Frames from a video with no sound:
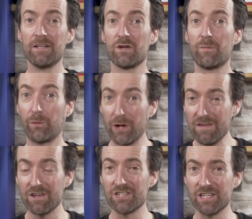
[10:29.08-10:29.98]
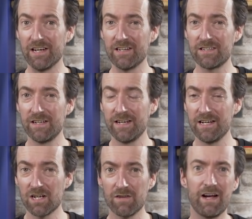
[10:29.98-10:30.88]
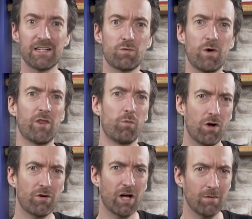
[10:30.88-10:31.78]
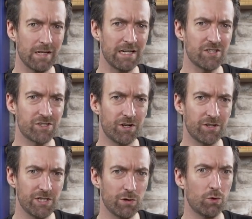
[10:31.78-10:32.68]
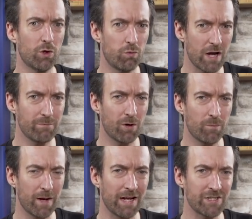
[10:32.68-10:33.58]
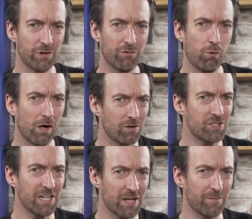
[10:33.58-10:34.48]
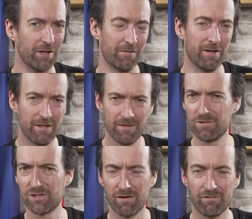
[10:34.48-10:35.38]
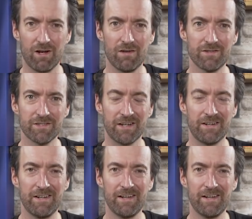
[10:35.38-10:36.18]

So in previous years, he's either had to wear the World Cup leaders jersey or the rainbow bands of world champion. It's a tough life, isn't it?